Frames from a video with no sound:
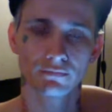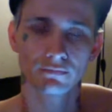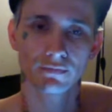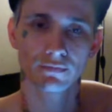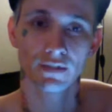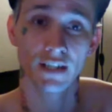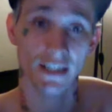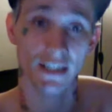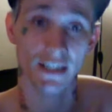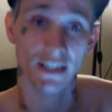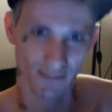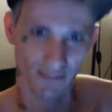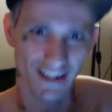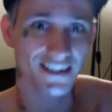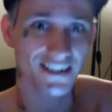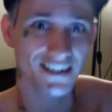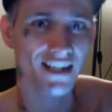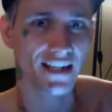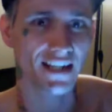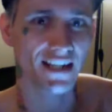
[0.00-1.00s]
Because if
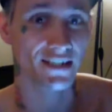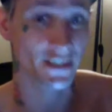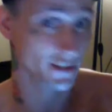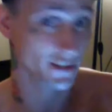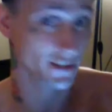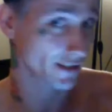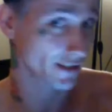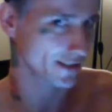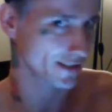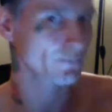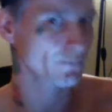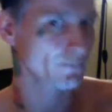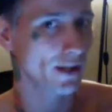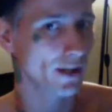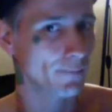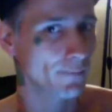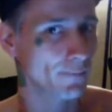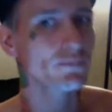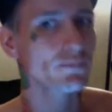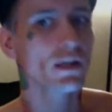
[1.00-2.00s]
that's the case, this is the case.
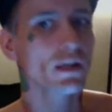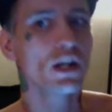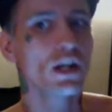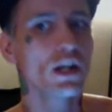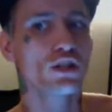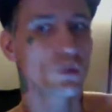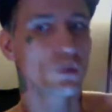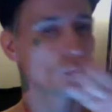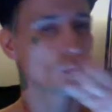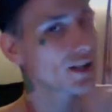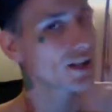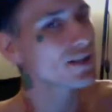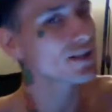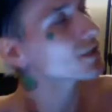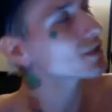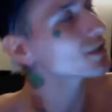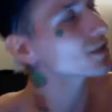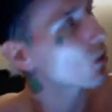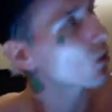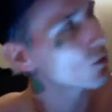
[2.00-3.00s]
Okay, so we're going
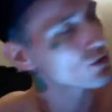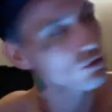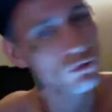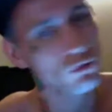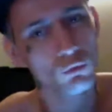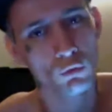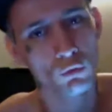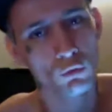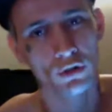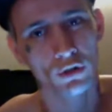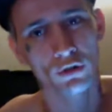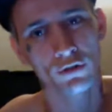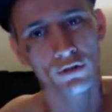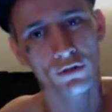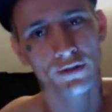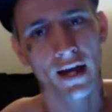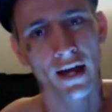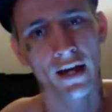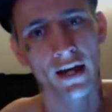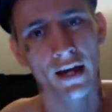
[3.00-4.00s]
to go into a world
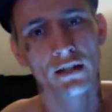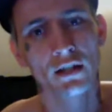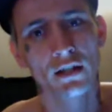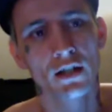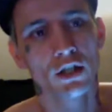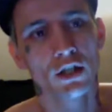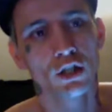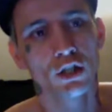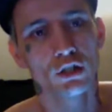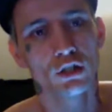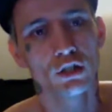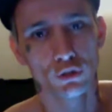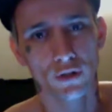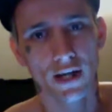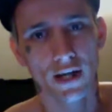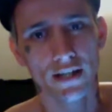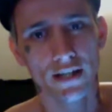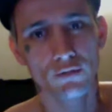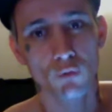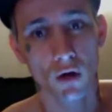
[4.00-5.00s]
that you
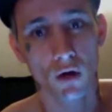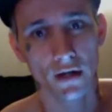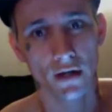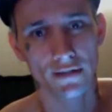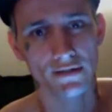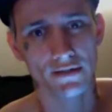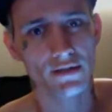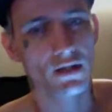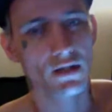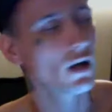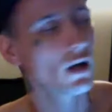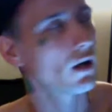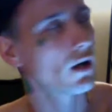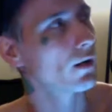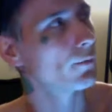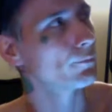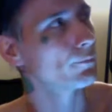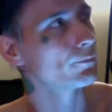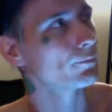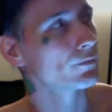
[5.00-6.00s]
guys want,
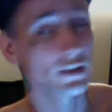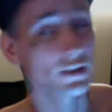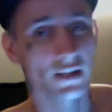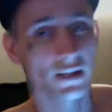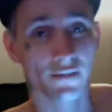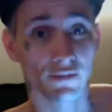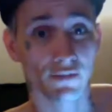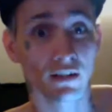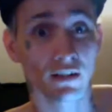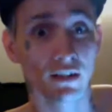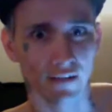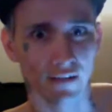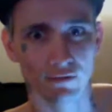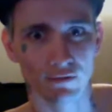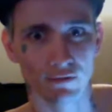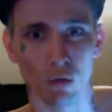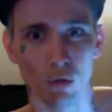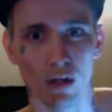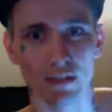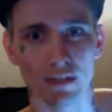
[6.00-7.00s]
the left of the
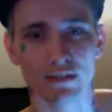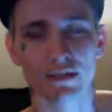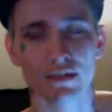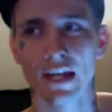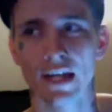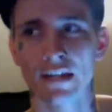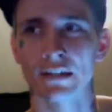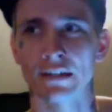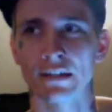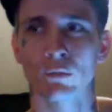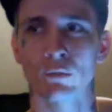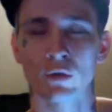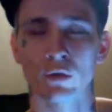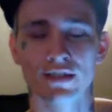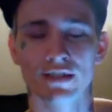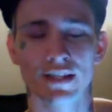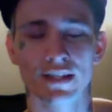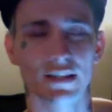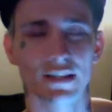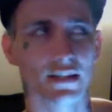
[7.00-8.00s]
left wants, and then we're
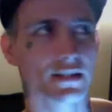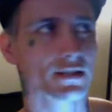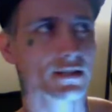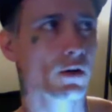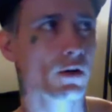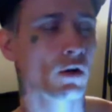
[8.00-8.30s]
going to say this.